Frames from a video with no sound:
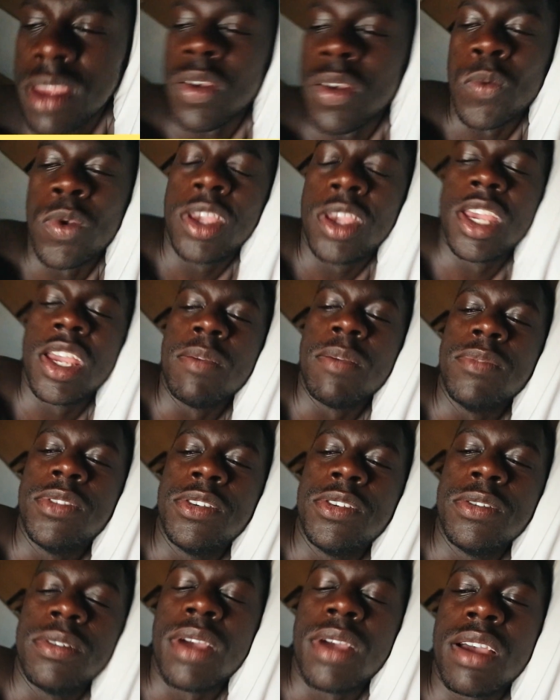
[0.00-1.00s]
we came
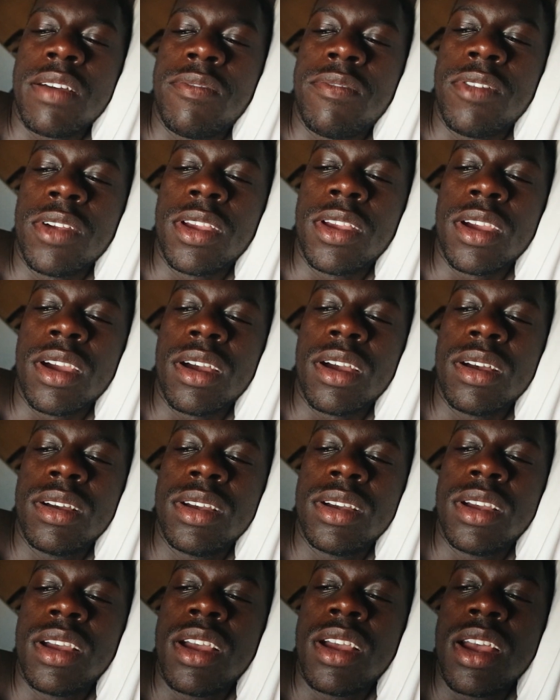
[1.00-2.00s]
to Africa
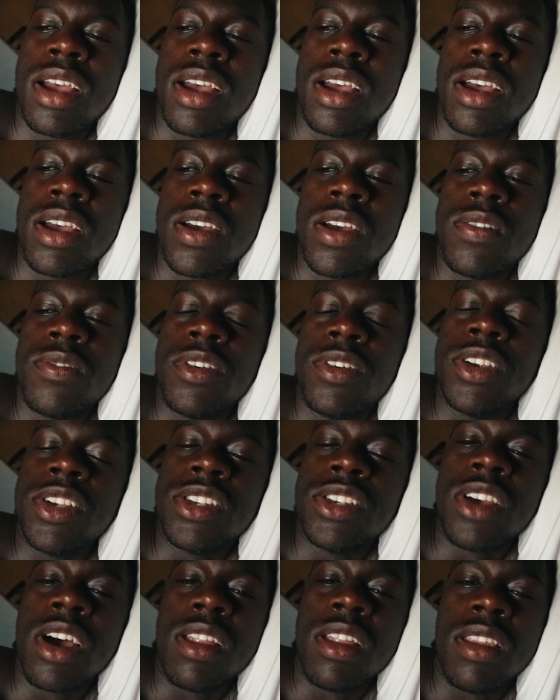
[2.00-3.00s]
for the
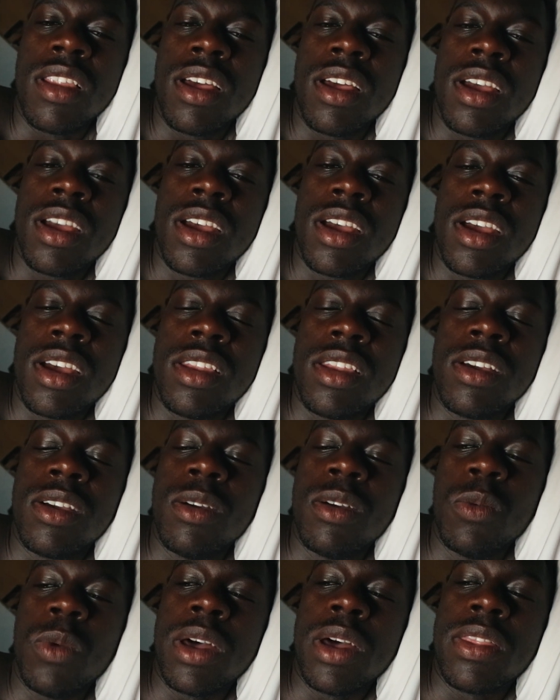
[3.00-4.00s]
sun, the
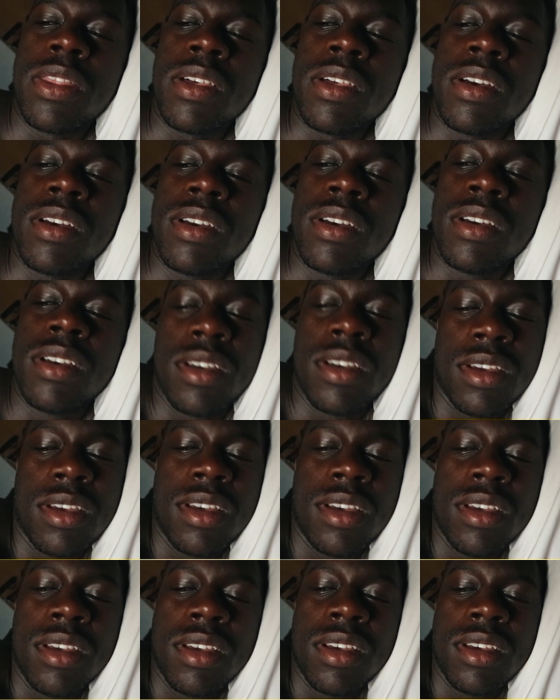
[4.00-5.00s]
good weather,
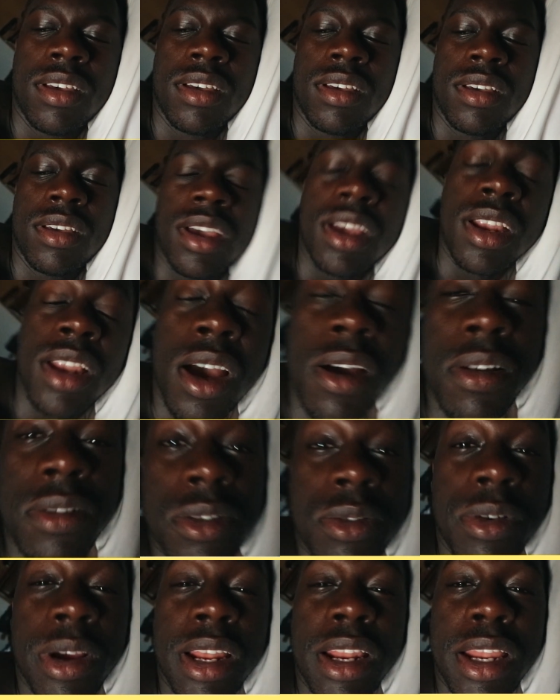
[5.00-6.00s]
and now
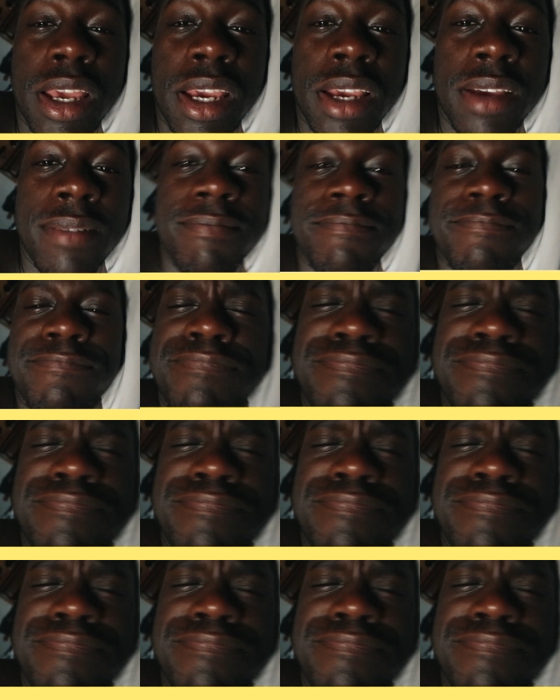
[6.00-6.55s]
it's raining.